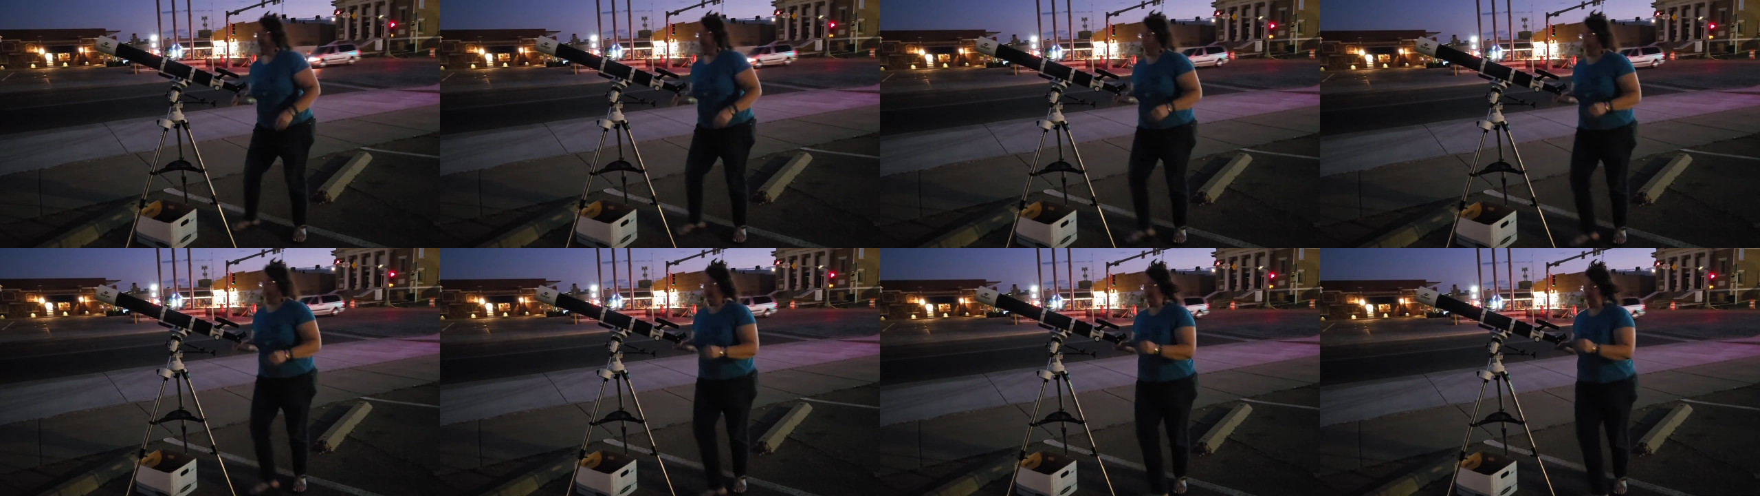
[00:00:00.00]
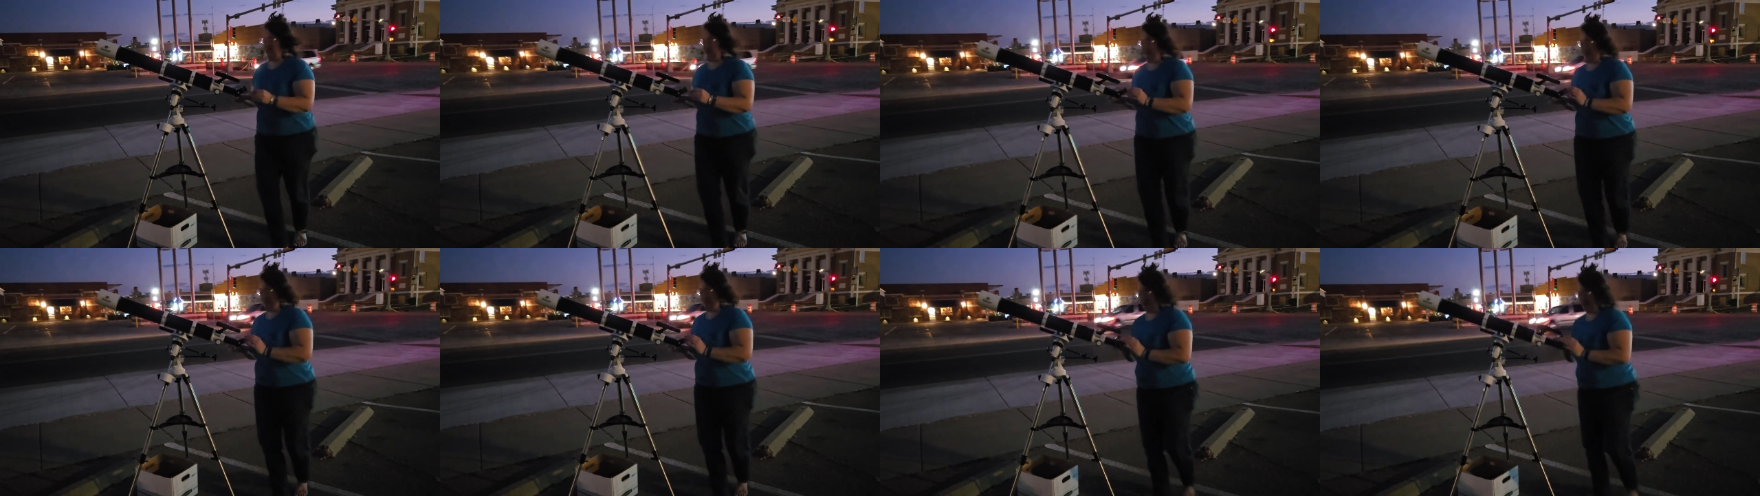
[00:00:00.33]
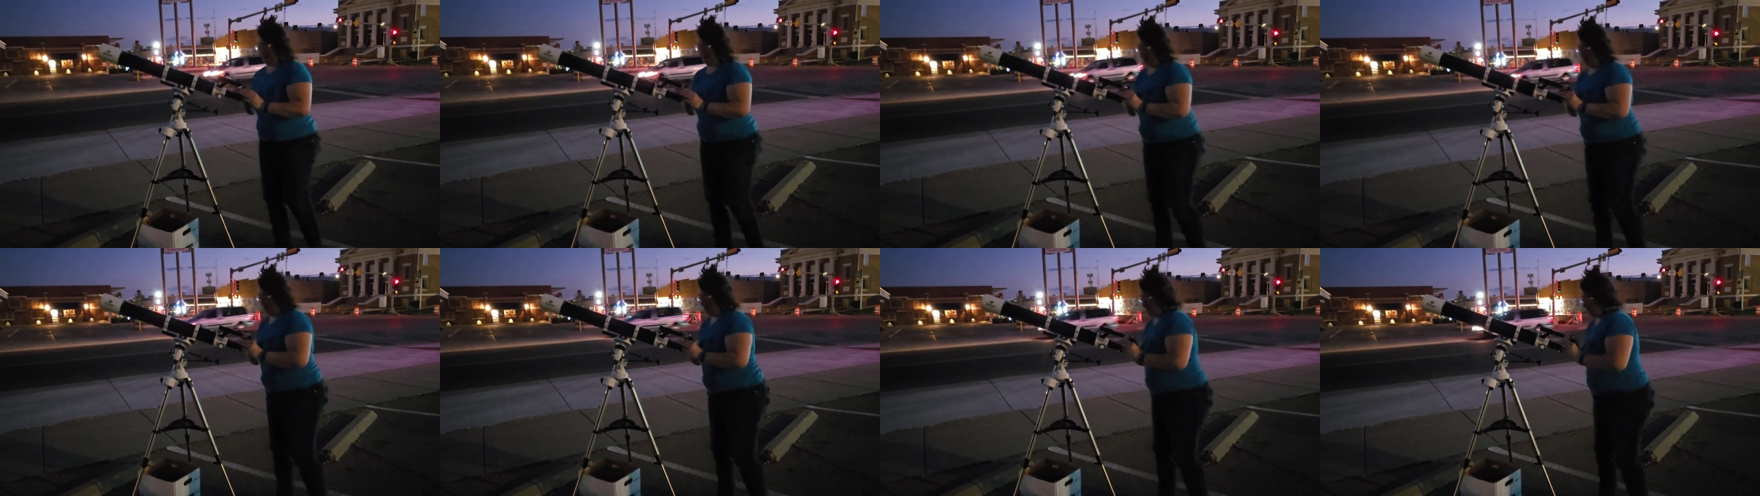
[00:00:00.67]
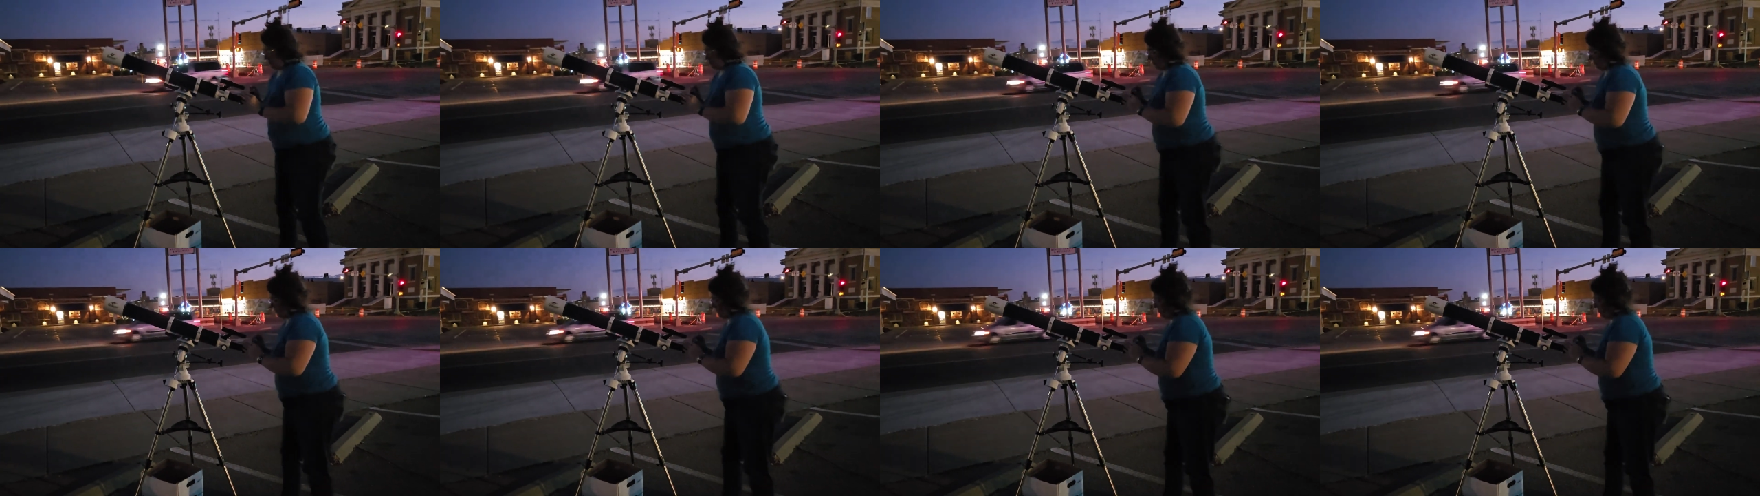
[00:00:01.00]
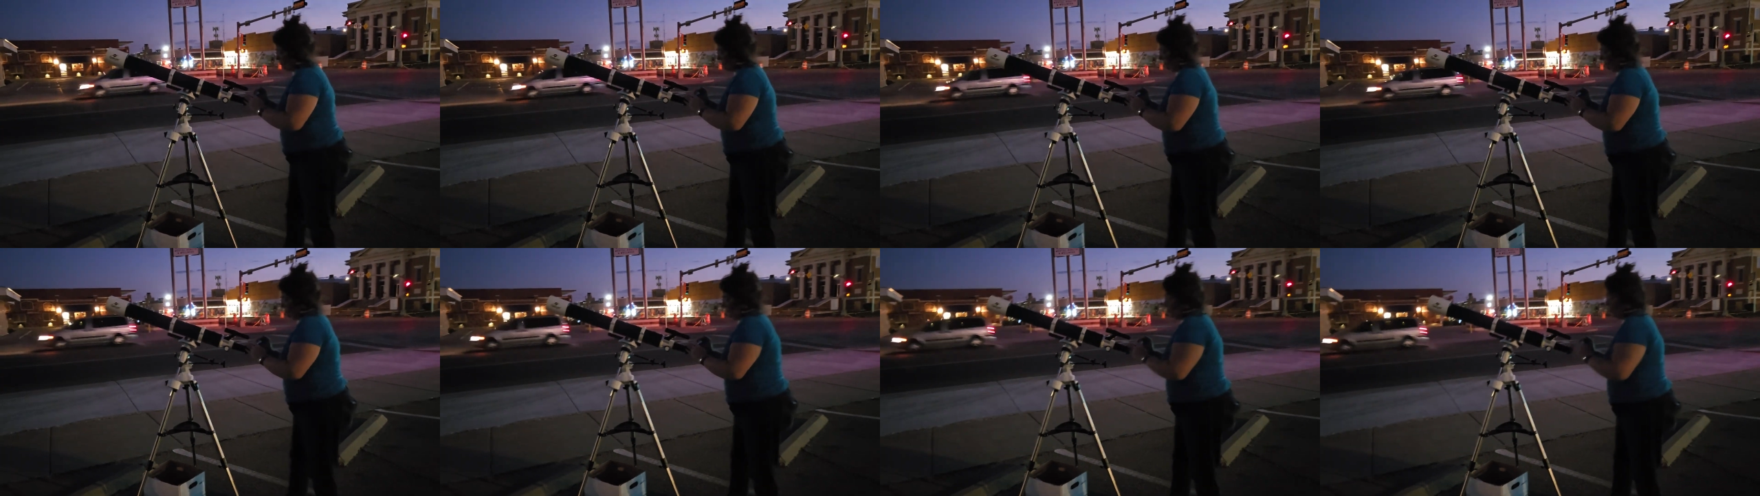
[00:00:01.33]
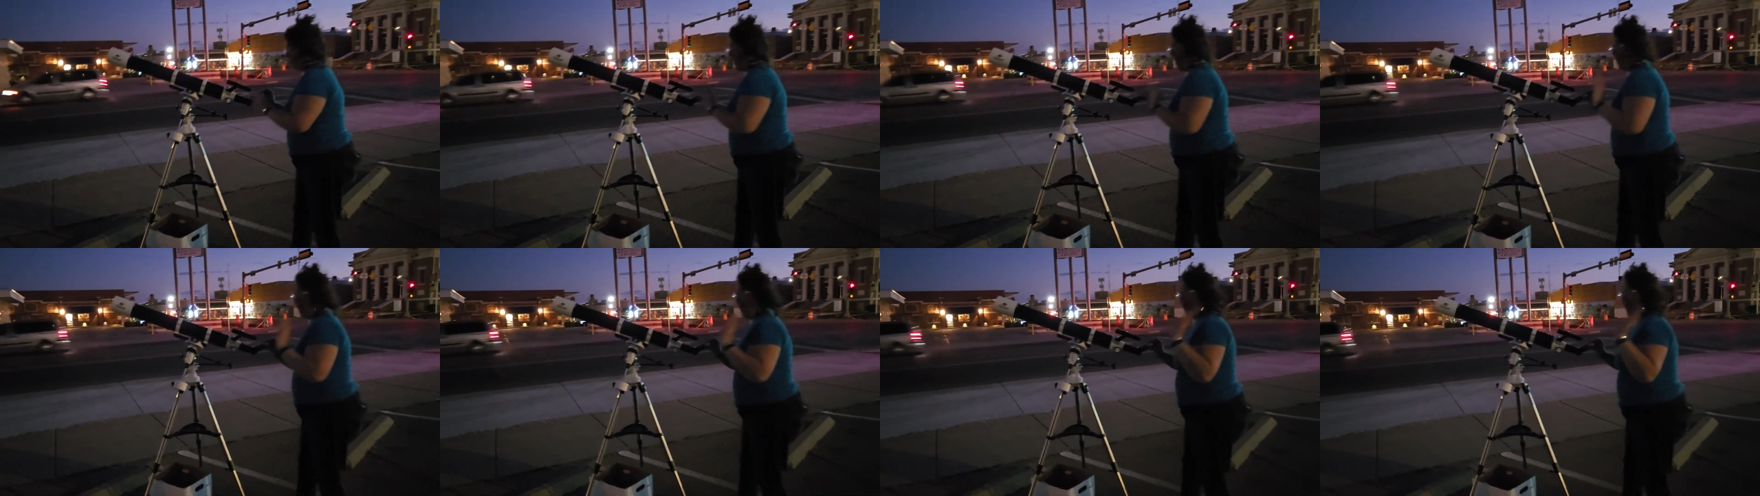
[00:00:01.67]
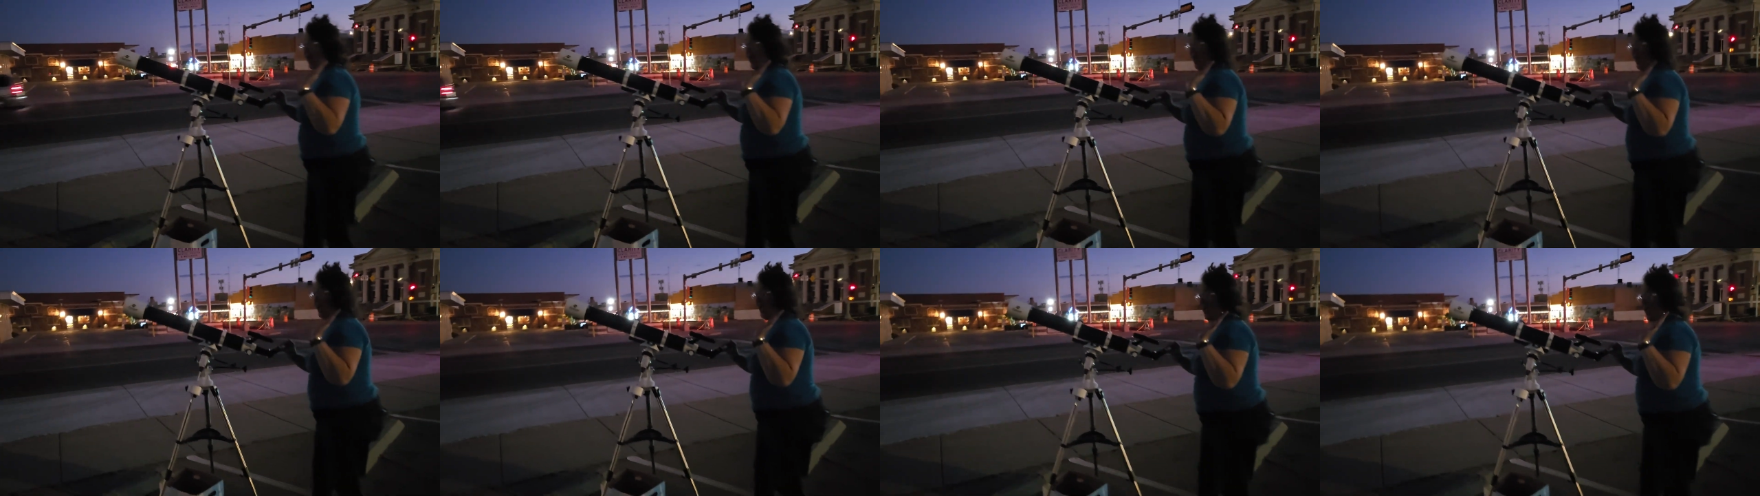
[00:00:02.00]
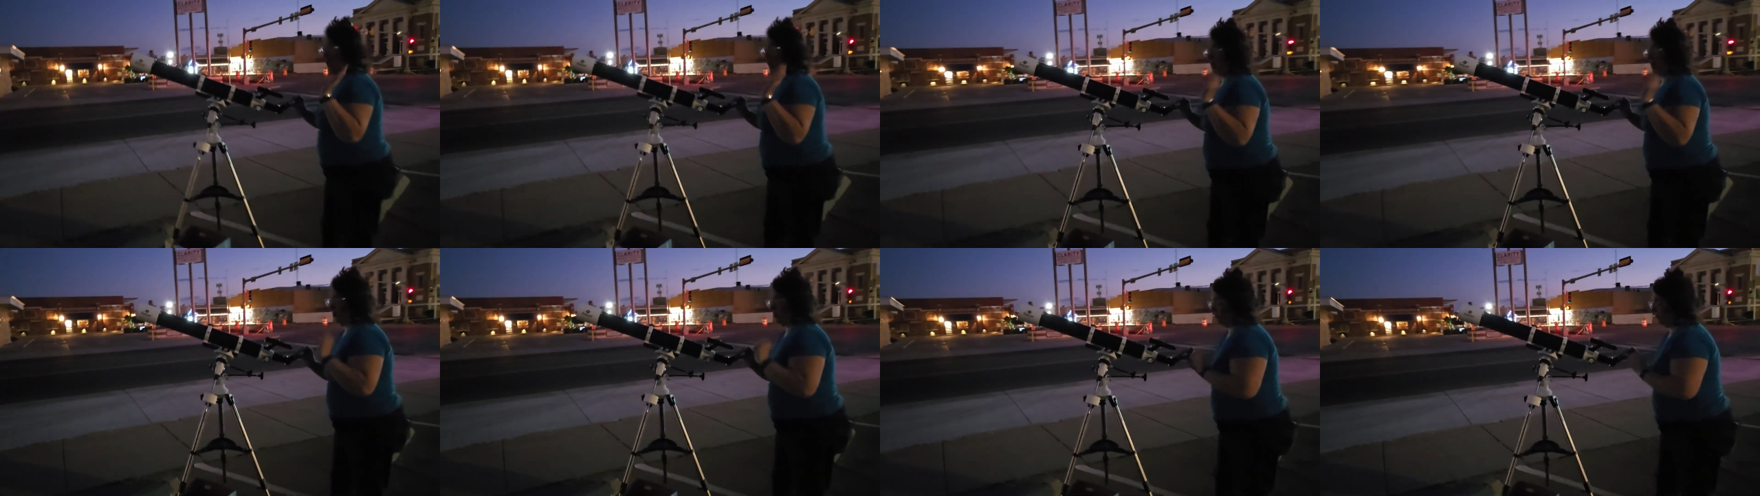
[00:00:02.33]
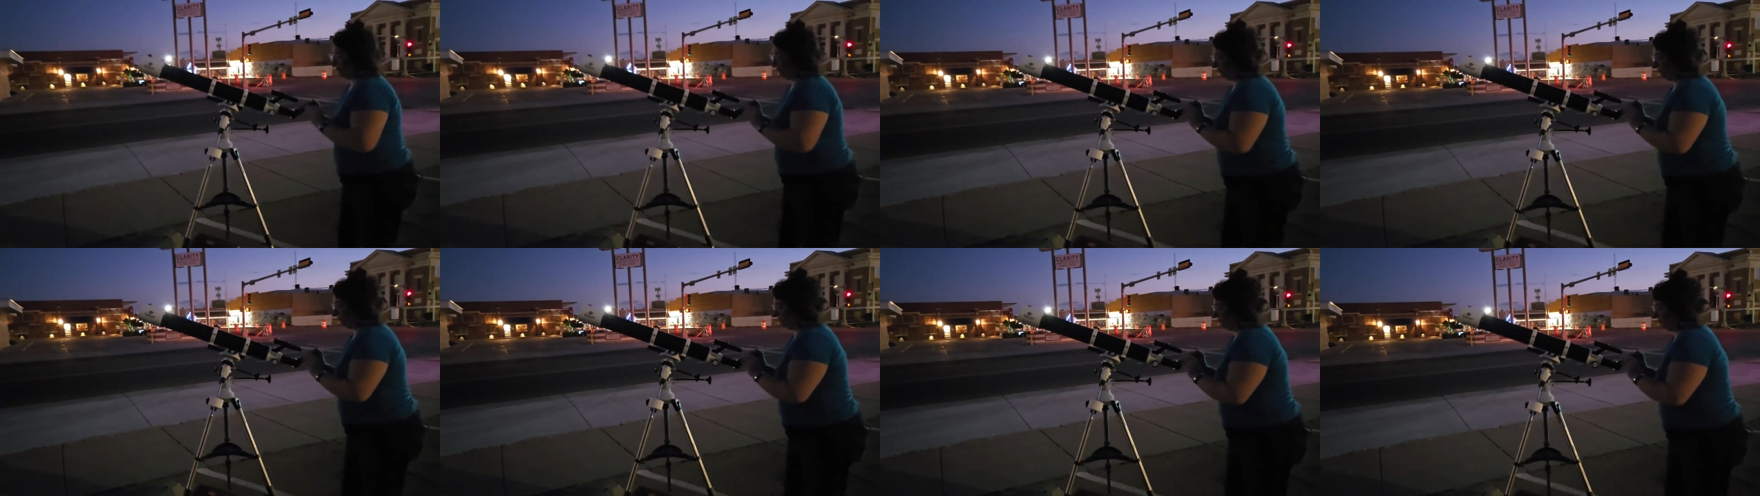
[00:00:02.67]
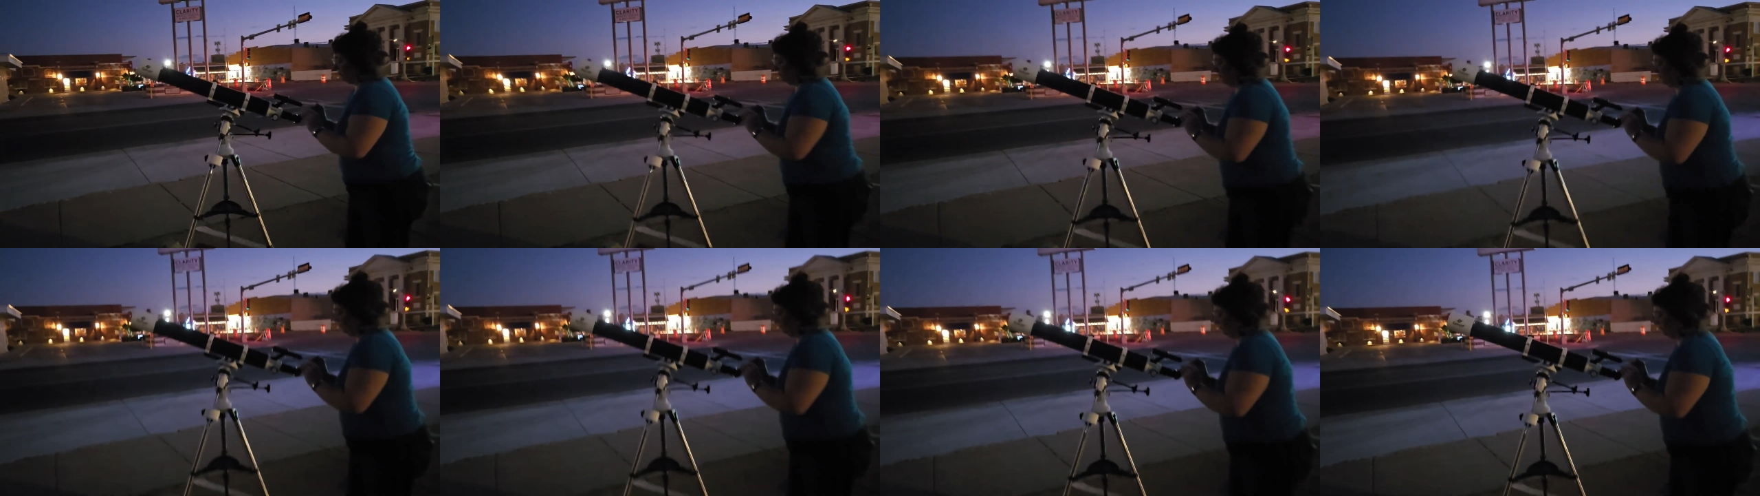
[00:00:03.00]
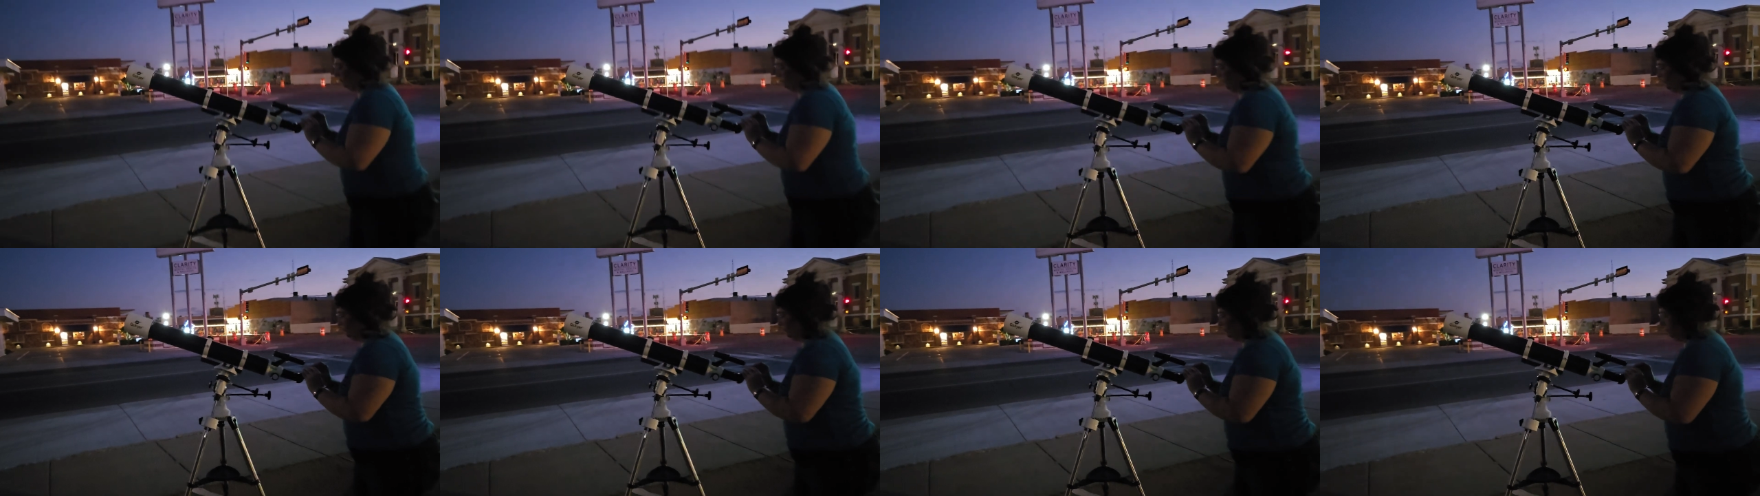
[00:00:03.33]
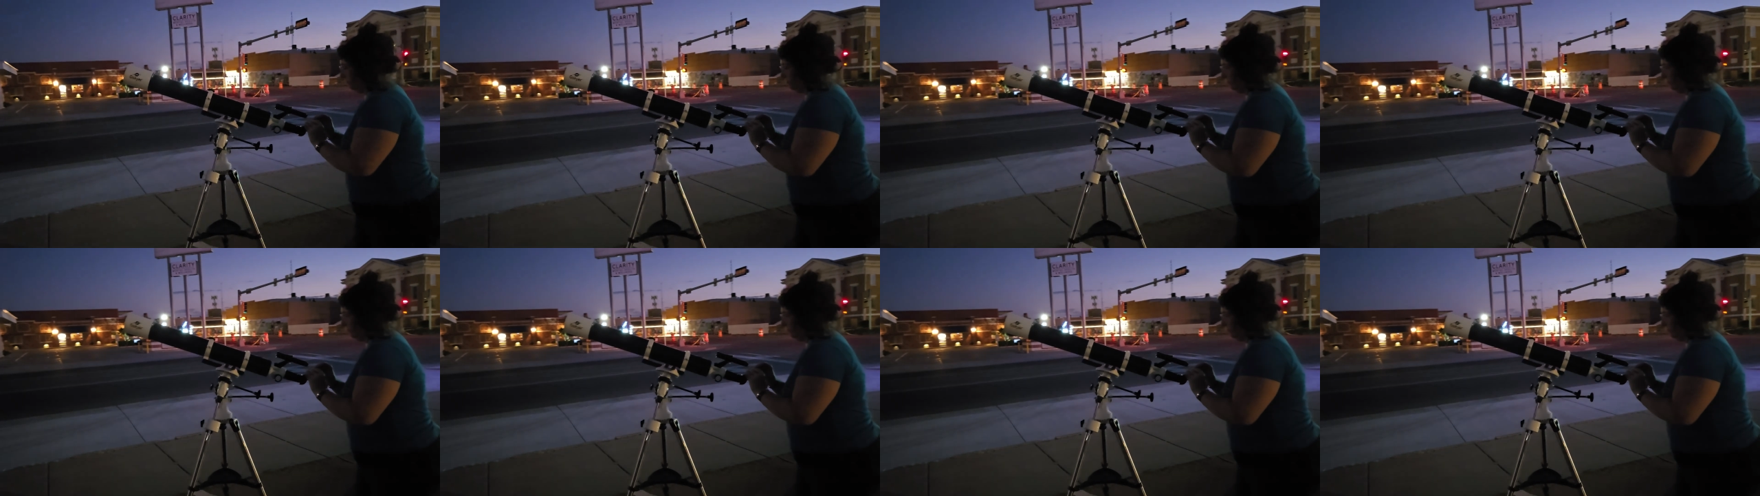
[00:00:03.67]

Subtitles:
Nobody's mouth can be seen.